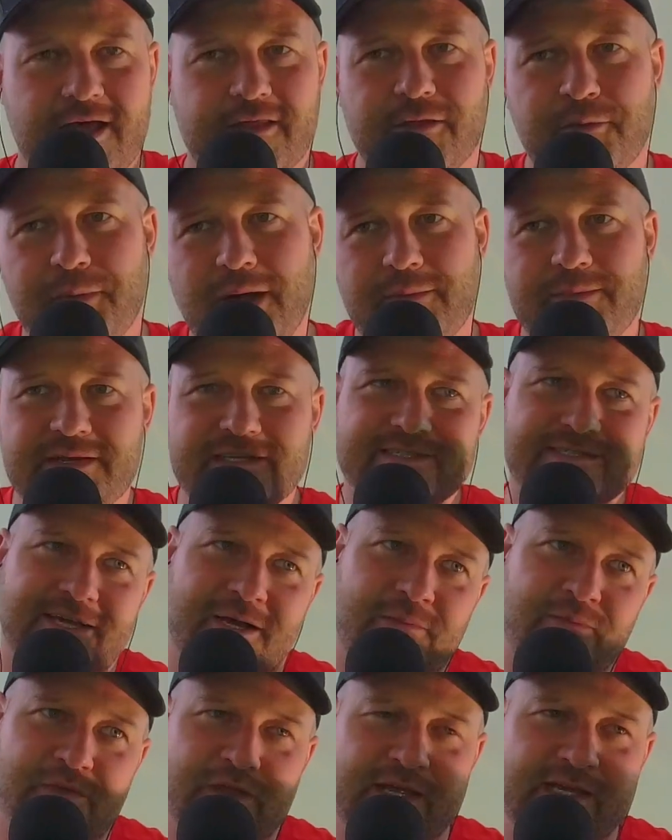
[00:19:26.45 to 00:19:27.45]
there might be
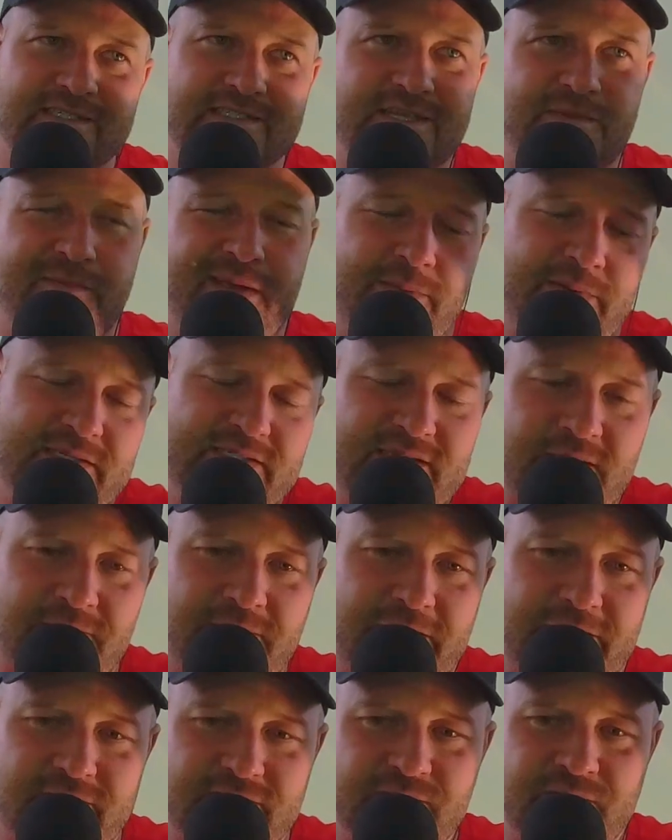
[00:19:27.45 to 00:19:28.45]
some things that maybe some
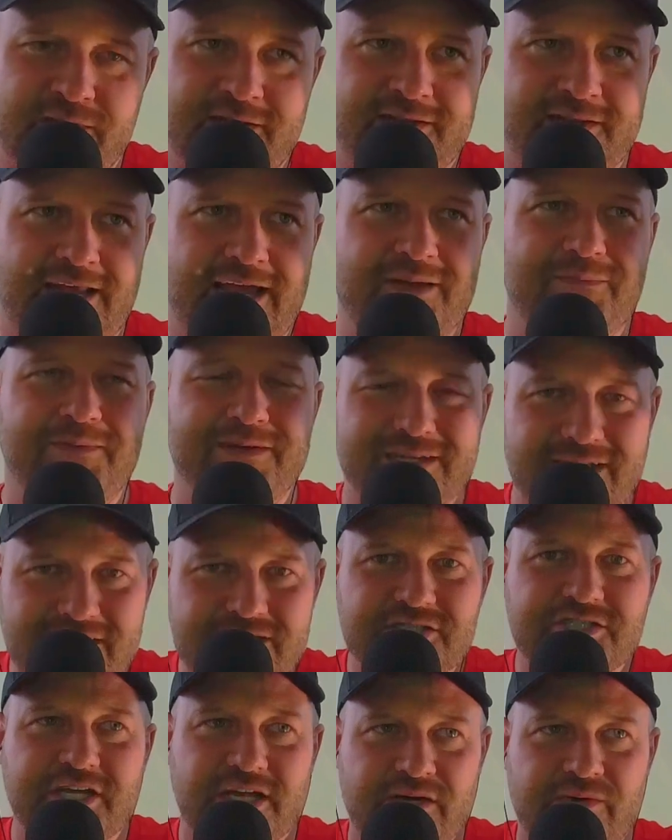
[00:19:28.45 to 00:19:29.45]
parents wouldn't like but yeah,
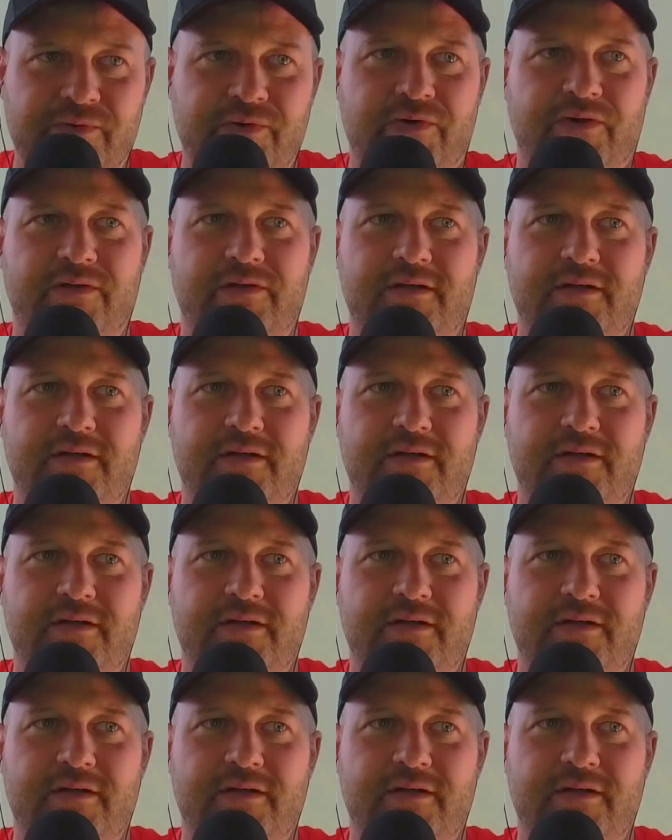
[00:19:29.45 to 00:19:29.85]
in general you're welcome.